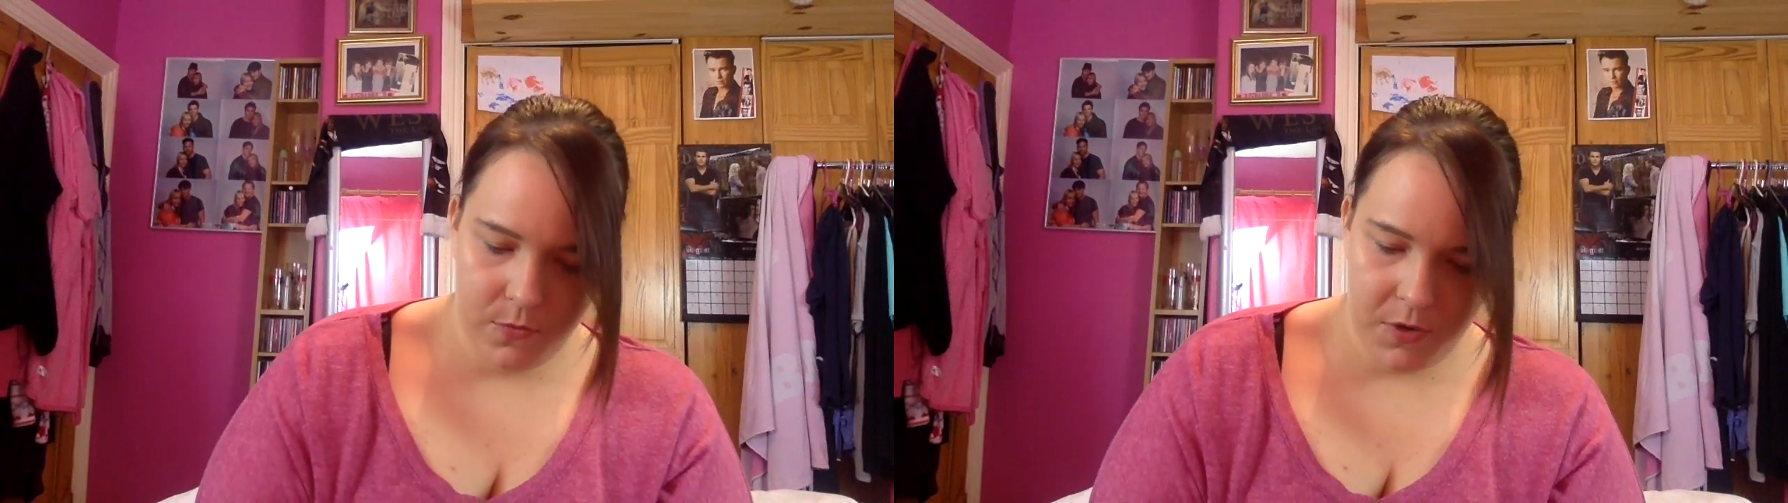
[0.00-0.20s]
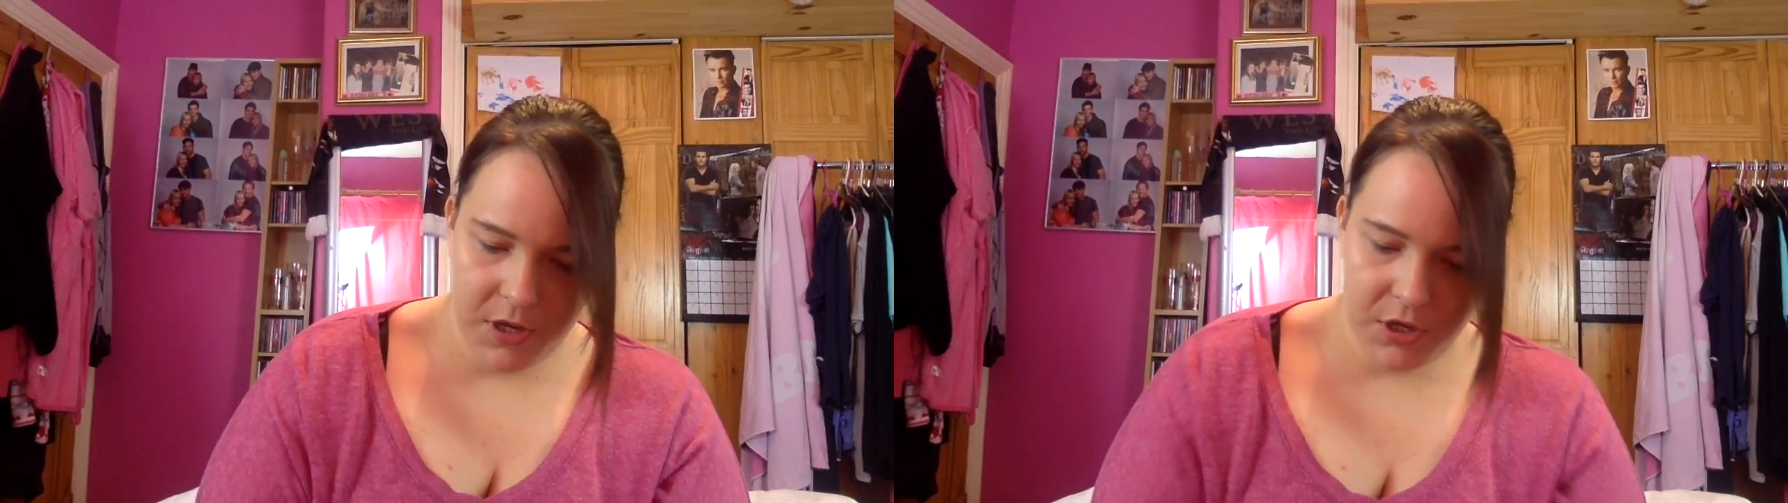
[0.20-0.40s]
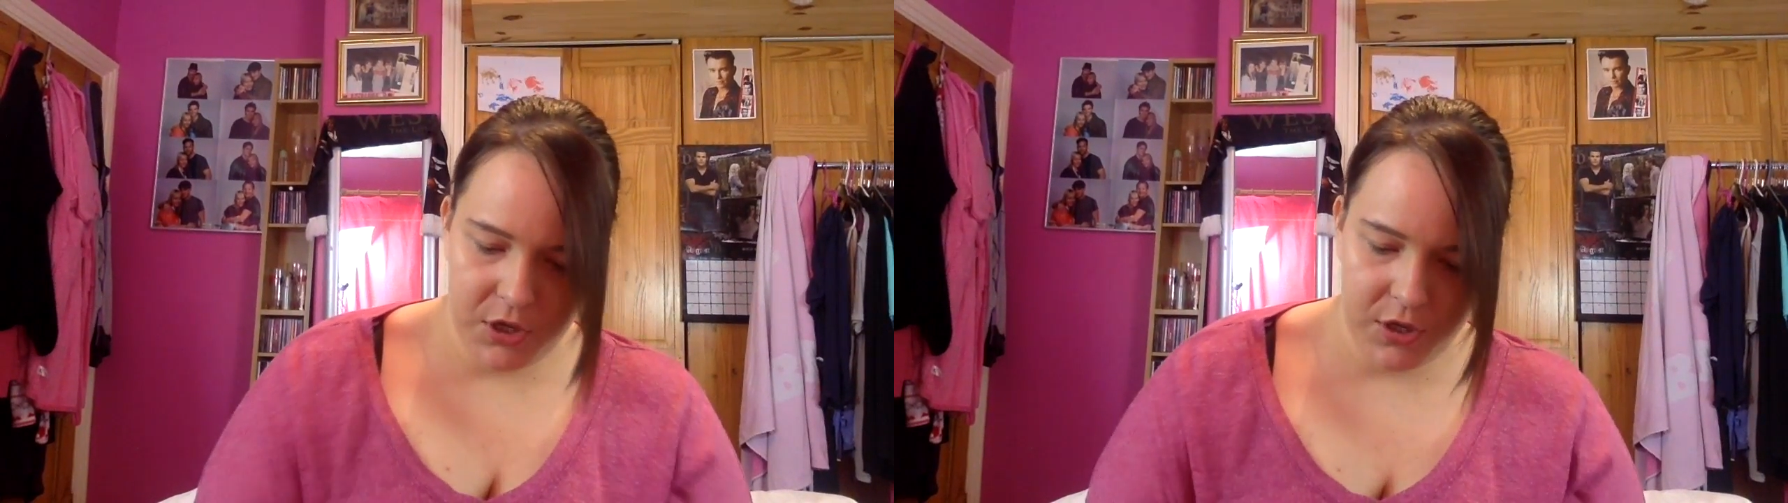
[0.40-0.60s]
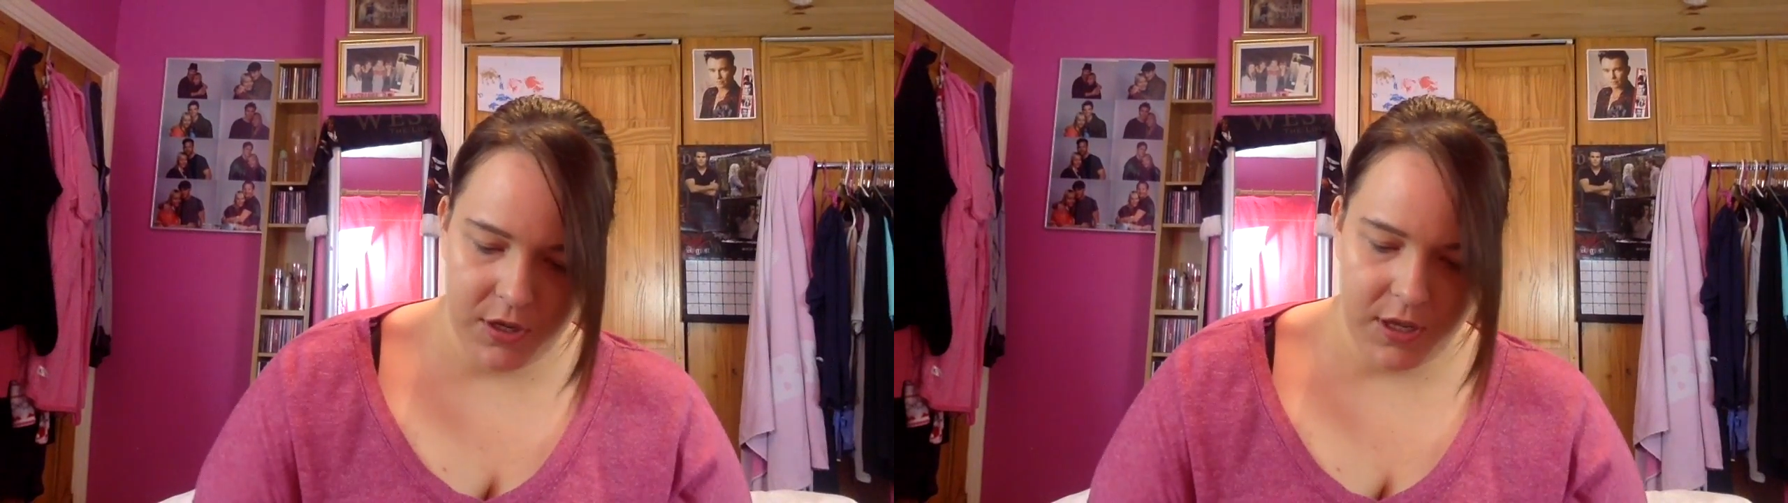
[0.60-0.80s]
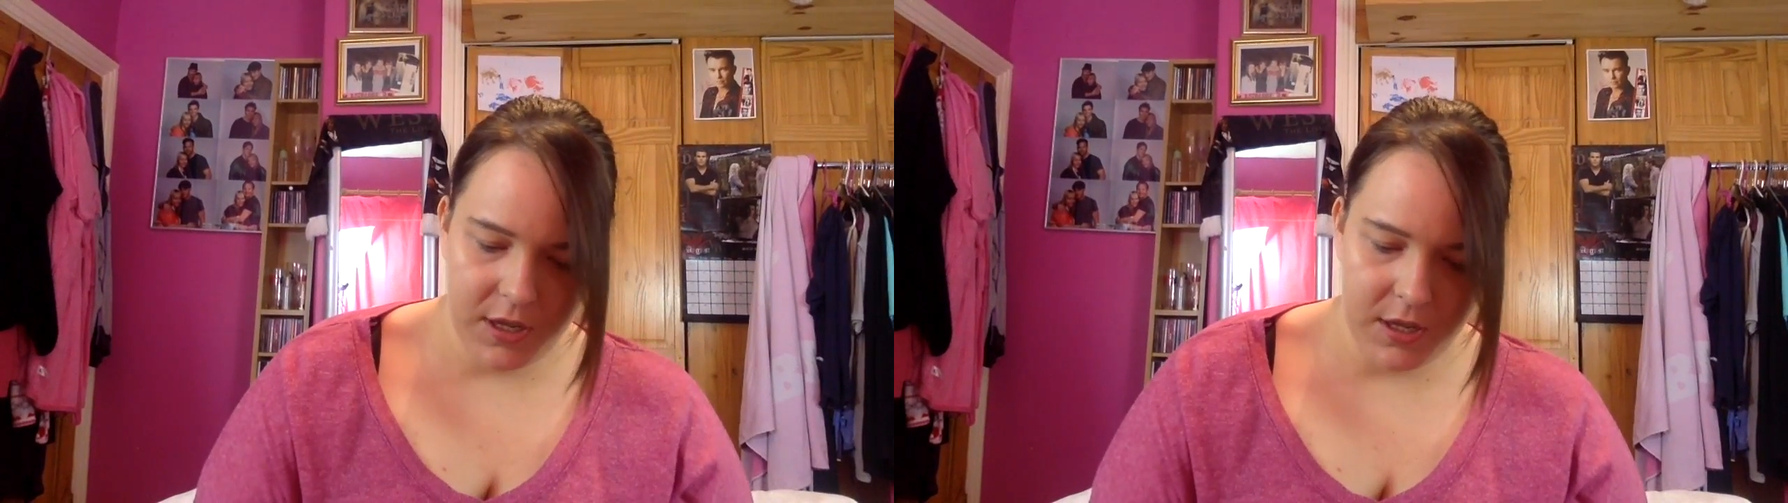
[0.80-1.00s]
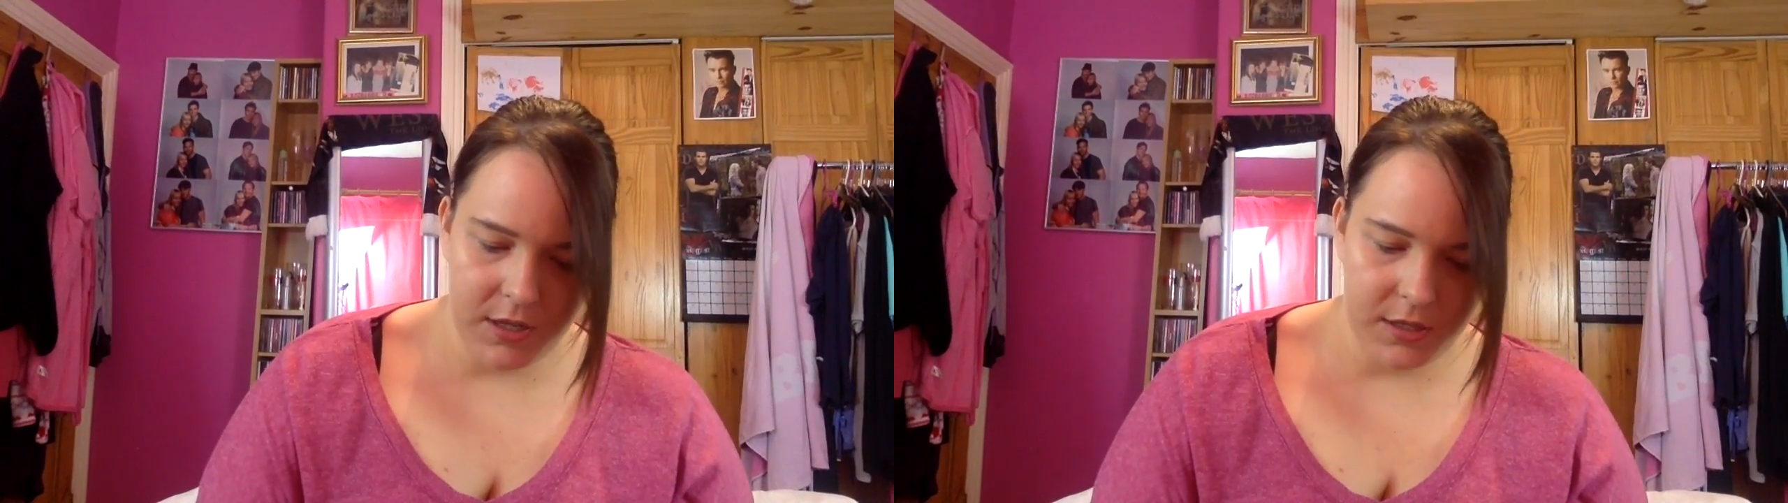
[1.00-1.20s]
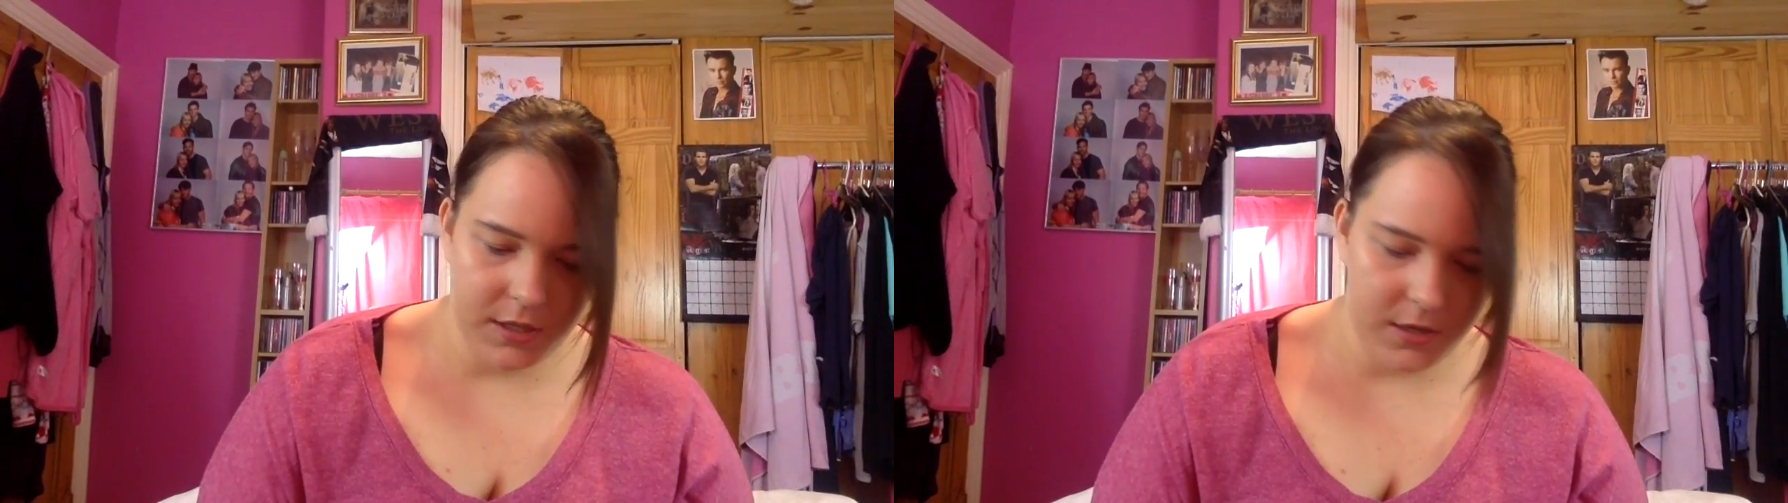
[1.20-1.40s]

which is